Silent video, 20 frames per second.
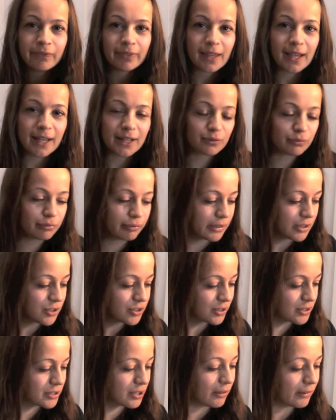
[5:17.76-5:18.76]
and reached
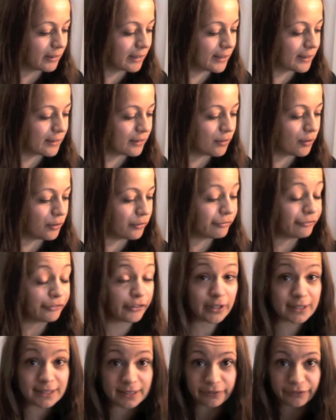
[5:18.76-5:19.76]
the target of
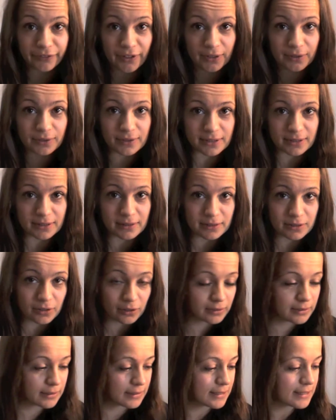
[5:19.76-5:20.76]

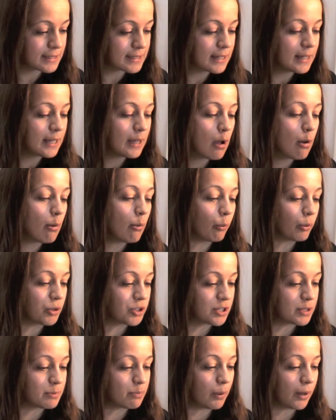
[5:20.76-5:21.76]
$30,000,
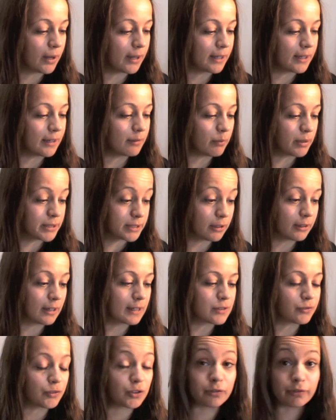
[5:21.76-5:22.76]
which is by my
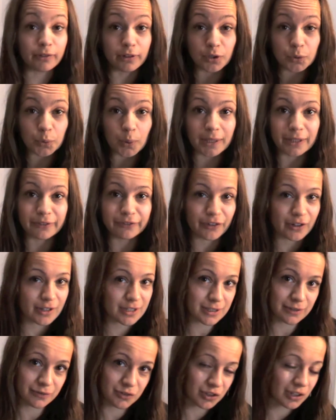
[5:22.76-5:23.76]
target's for the
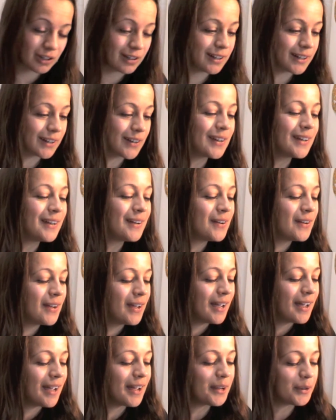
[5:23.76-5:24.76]
21st of July.
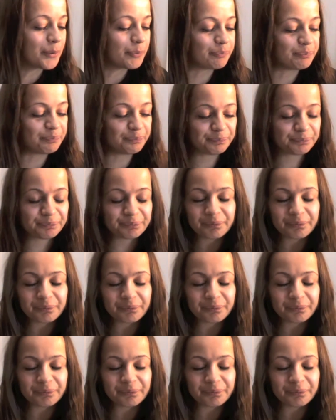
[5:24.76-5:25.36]
And